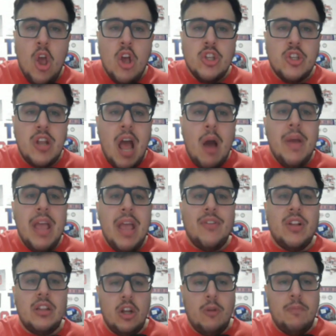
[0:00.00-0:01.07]
So now we have a
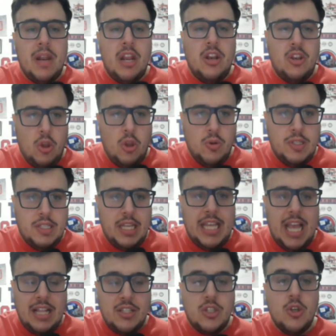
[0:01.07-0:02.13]
little bit of news to
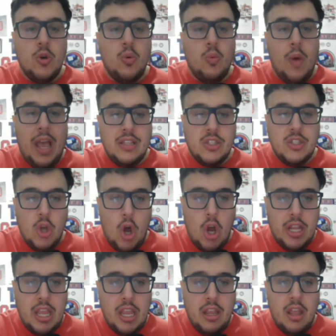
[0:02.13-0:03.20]
get to when
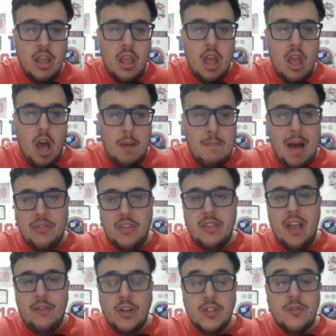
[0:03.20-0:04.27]
talking about the
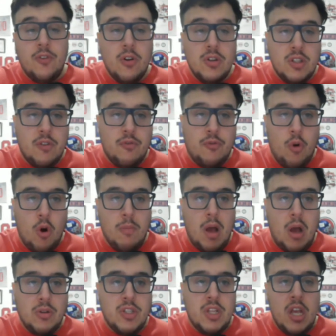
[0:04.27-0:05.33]
Devils. First and
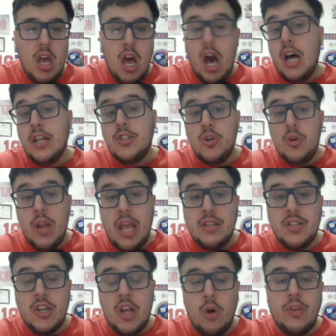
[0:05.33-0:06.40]
foremost, 2 days
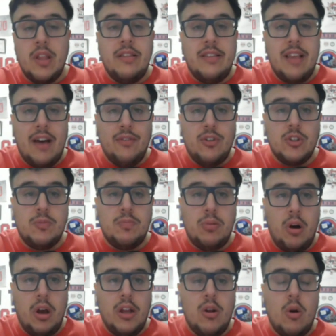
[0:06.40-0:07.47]
ago, the Devils
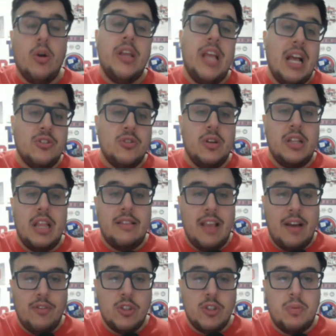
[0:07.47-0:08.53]
put, or yesterday, the
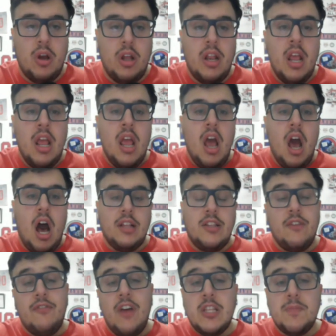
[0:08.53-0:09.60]
Devils put
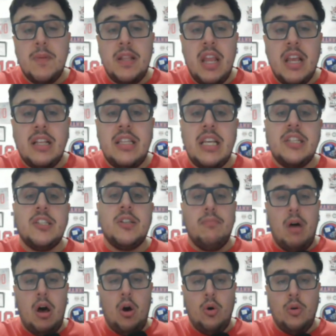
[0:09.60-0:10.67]
defenseman Nick
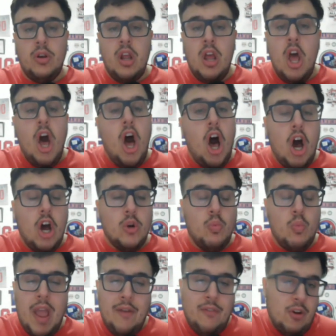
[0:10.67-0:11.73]
DeSimone on
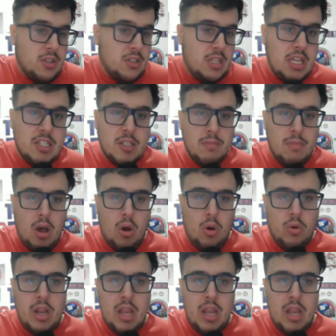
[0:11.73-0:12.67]
waivers. DeSimone